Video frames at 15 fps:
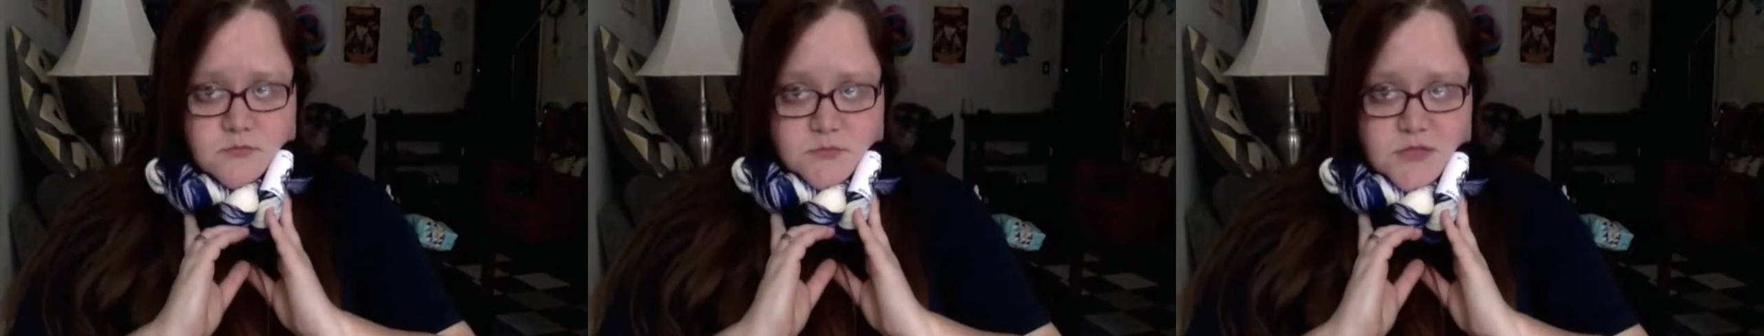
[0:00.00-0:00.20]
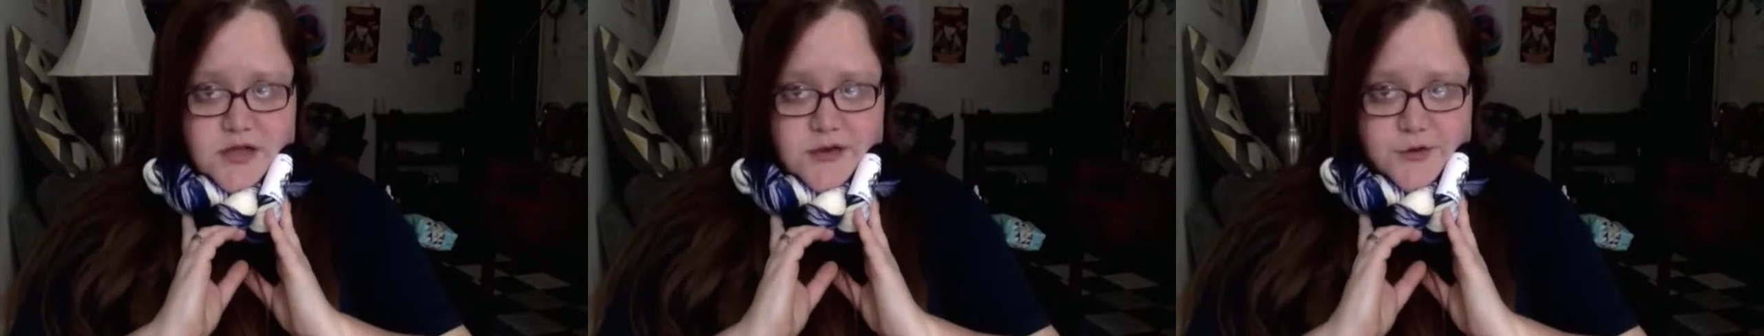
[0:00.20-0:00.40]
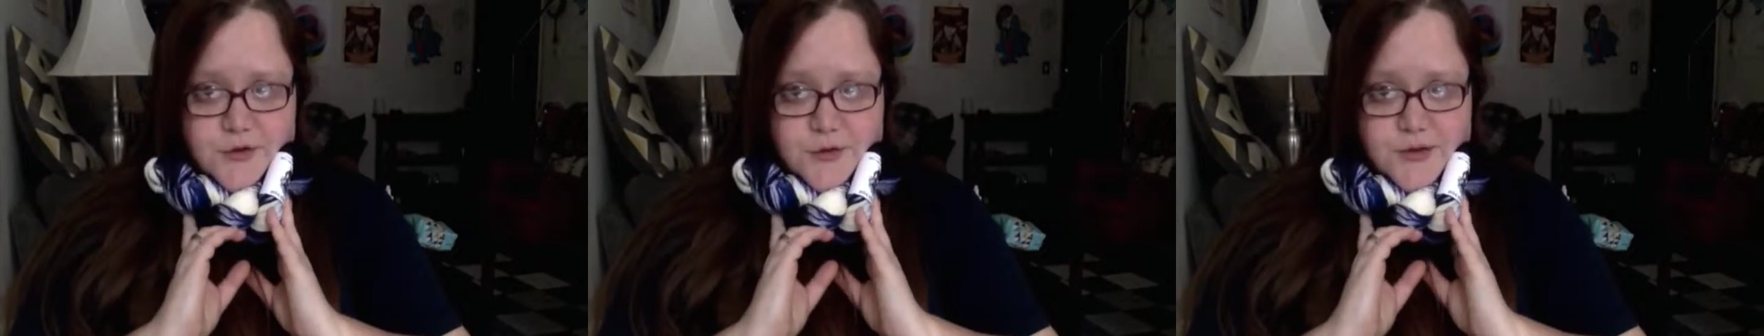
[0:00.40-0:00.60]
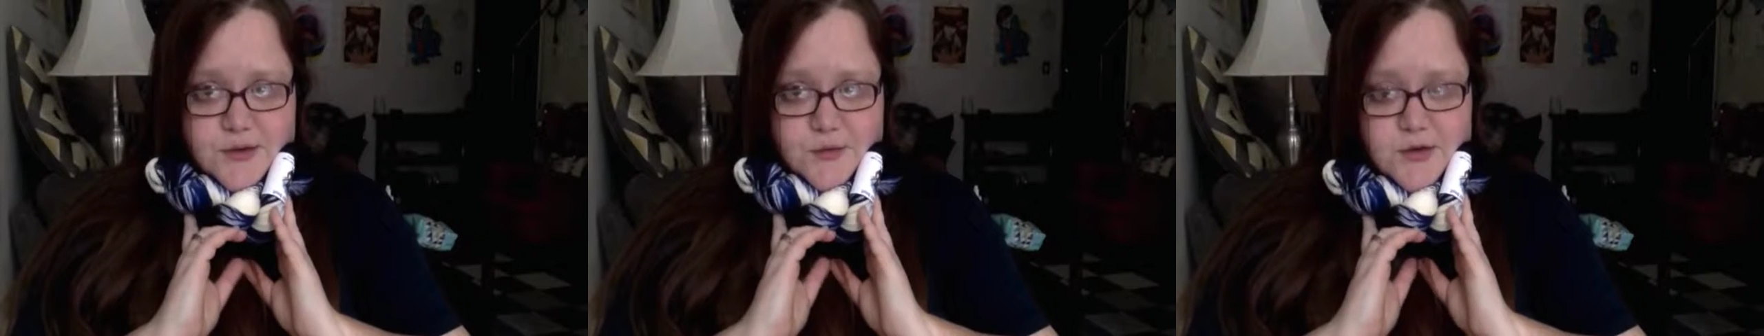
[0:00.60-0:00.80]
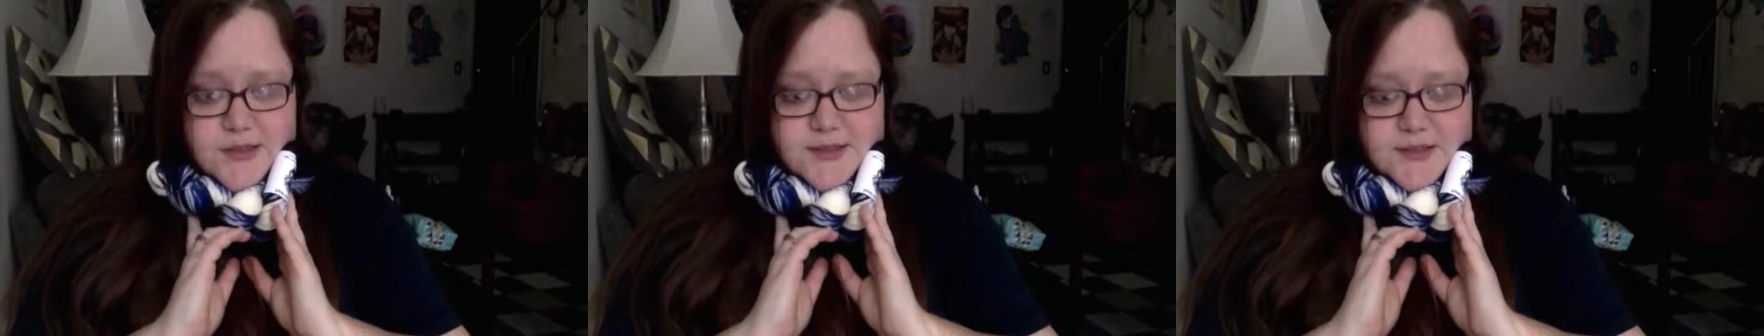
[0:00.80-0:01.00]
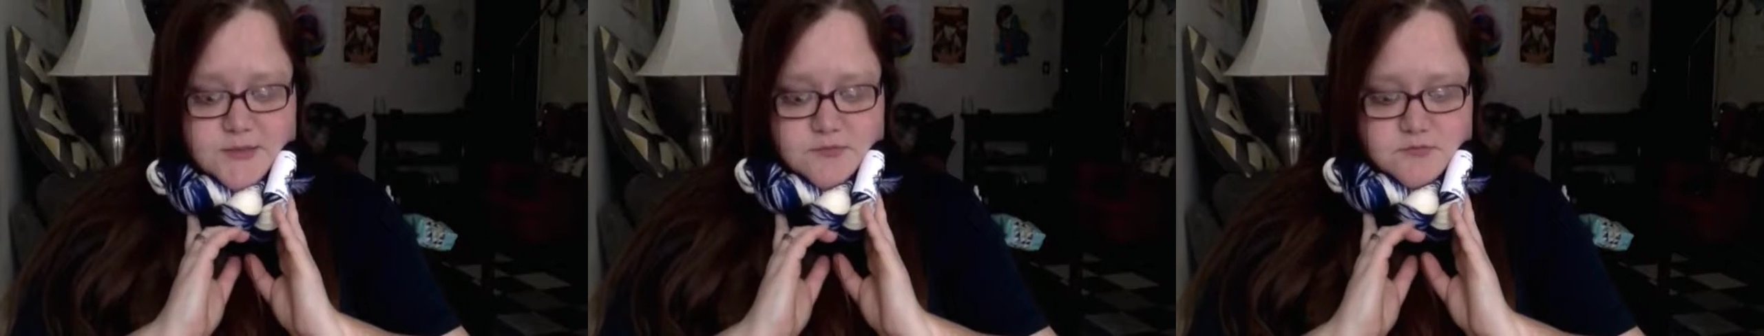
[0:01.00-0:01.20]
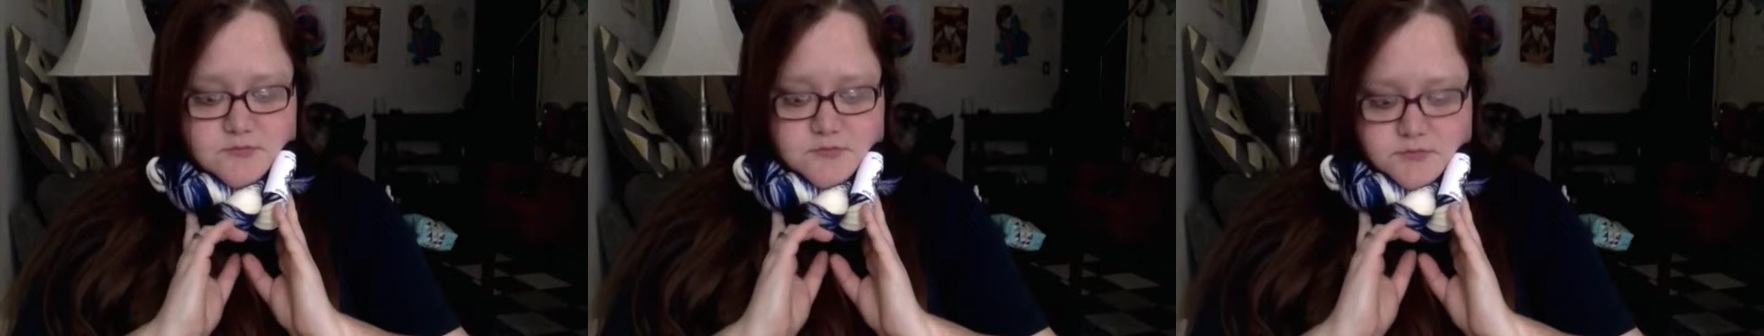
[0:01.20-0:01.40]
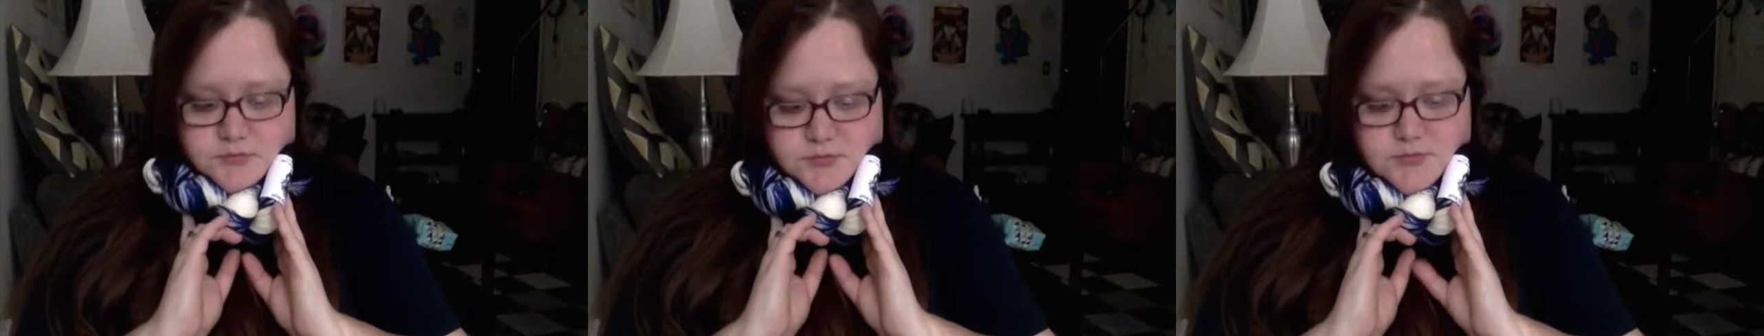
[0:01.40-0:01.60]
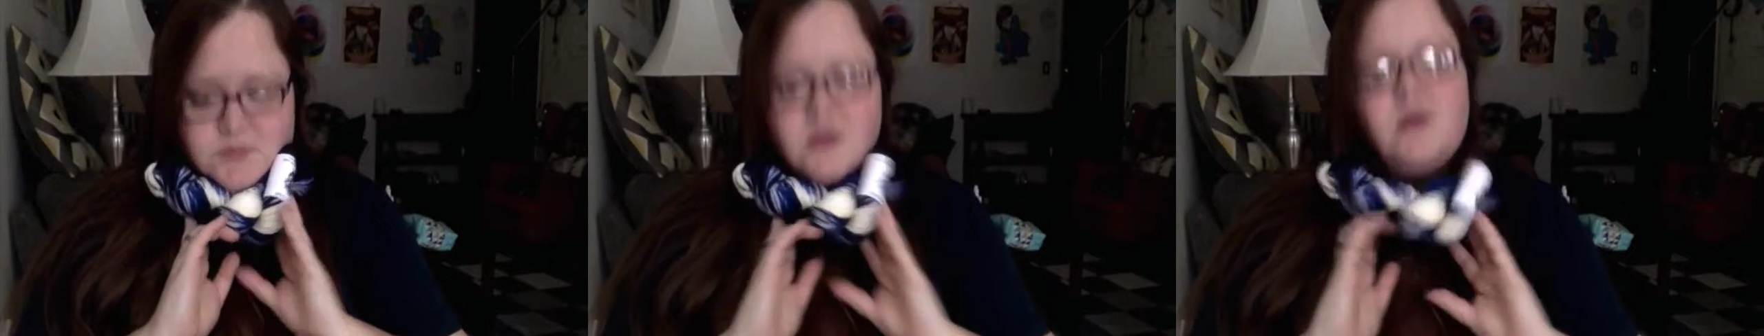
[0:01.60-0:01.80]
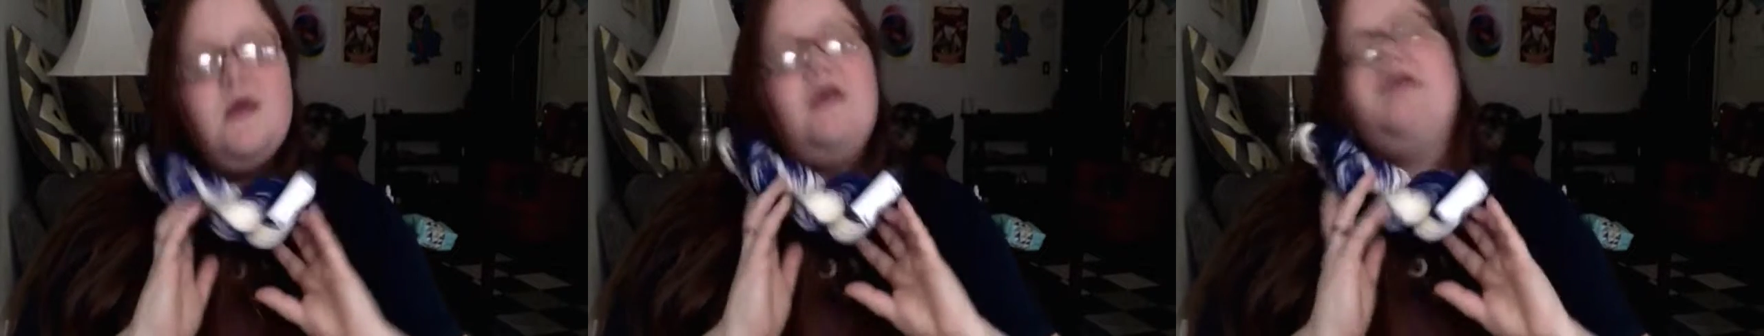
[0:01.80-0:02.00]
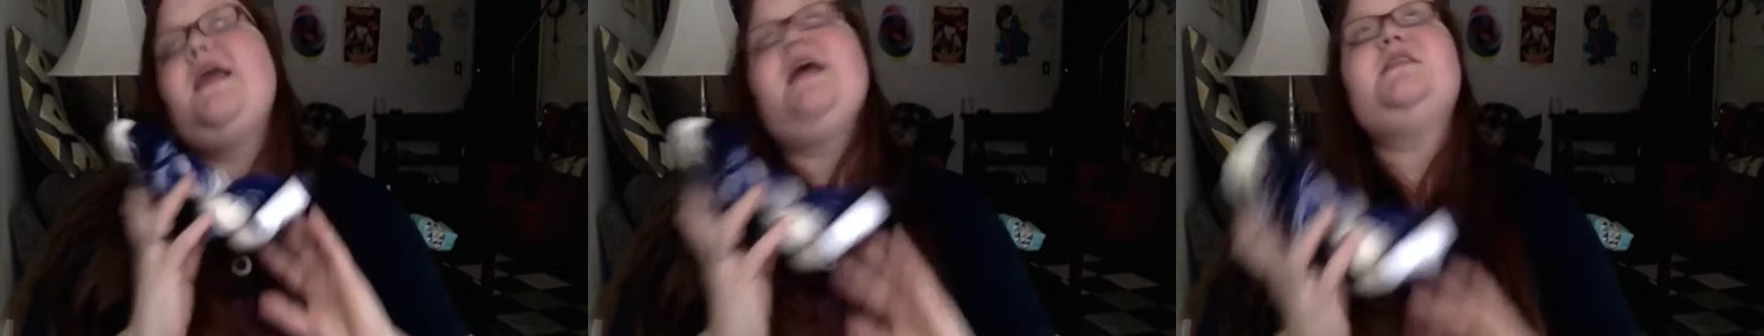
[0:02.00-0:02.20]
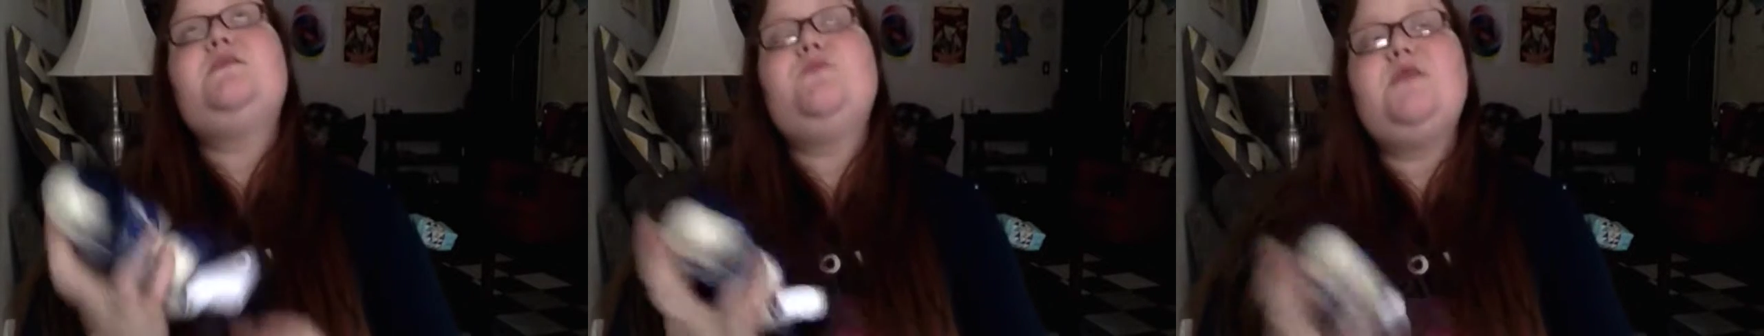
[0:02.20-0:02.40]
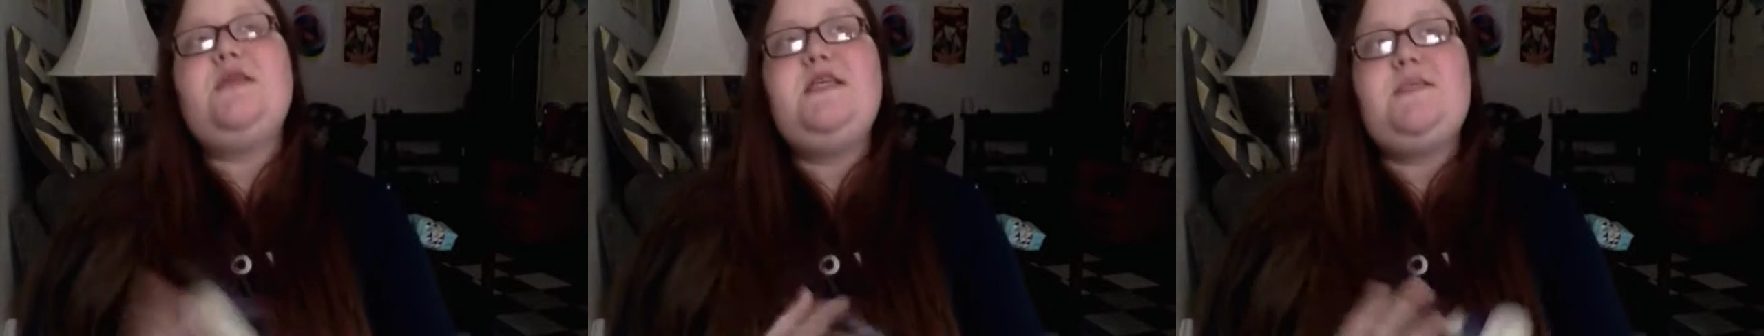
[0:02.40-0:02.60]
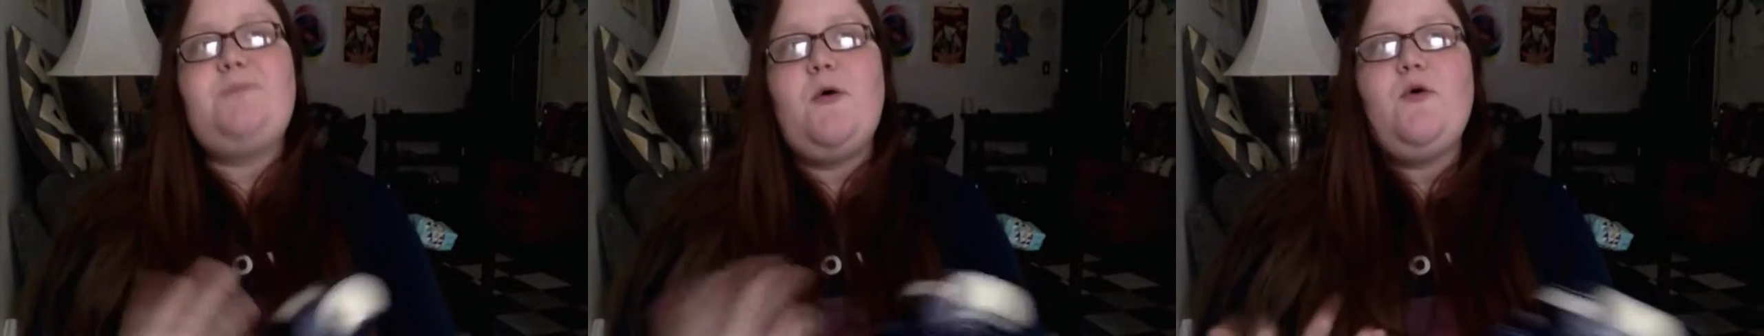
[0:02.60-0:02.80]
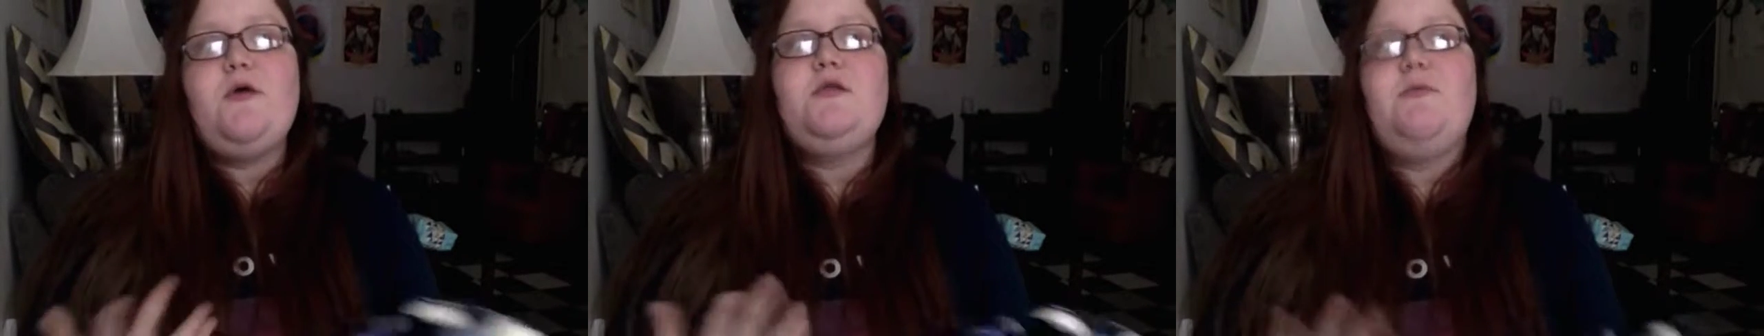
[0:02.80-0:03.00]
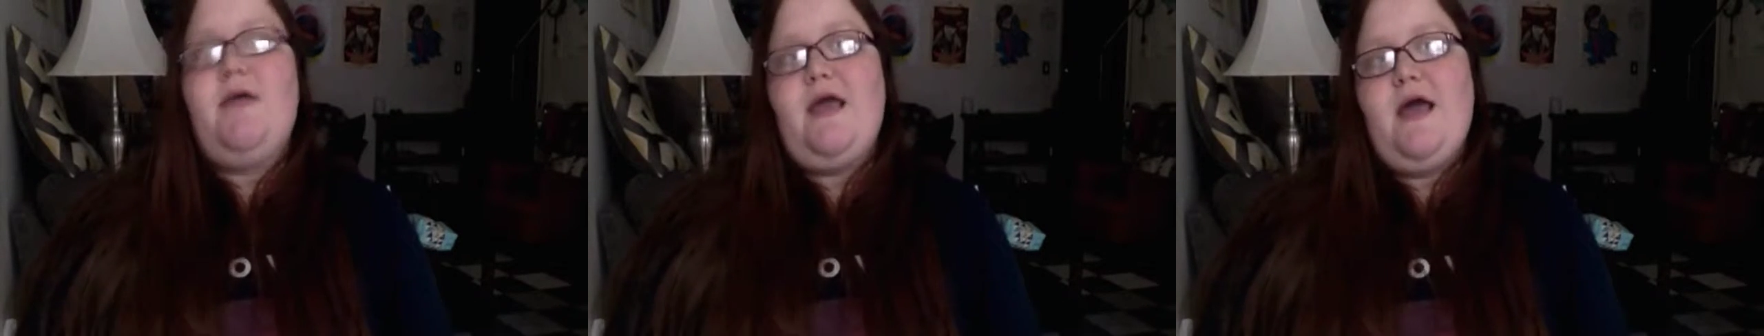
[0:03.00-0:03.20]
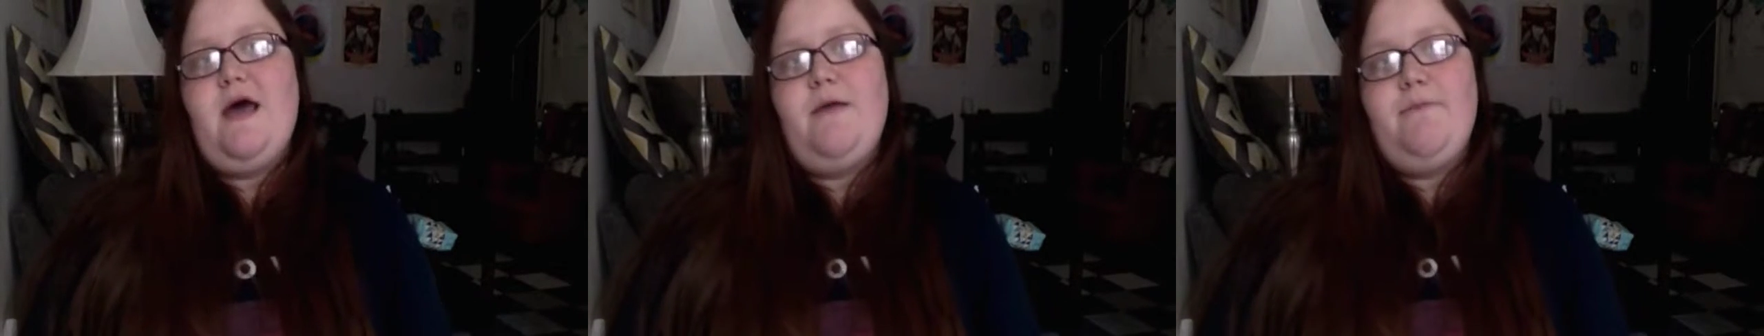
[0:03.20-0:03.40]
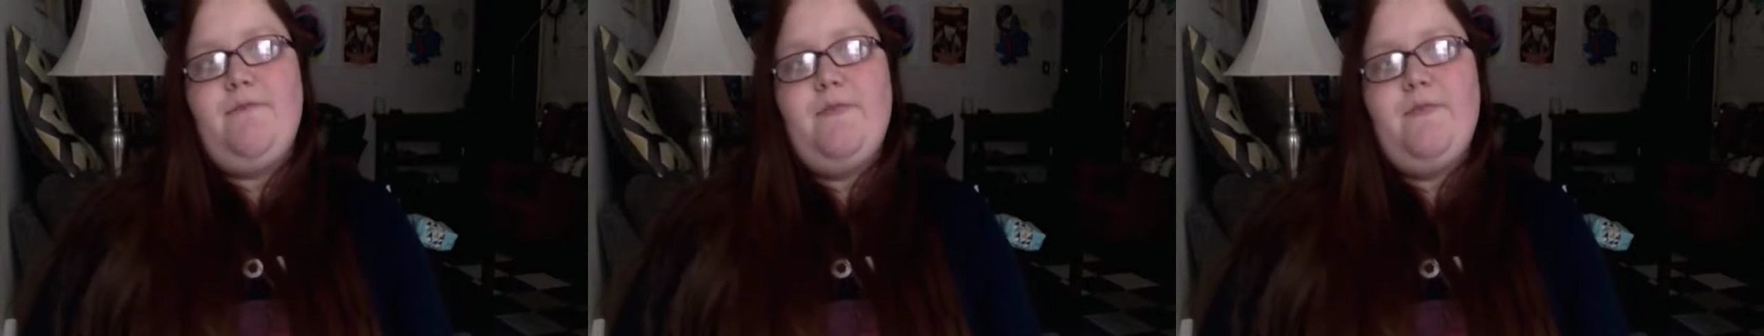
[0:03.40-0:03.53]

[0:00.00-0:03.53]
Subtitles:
I don't know what he wants. He hasn't really spoken to me yet.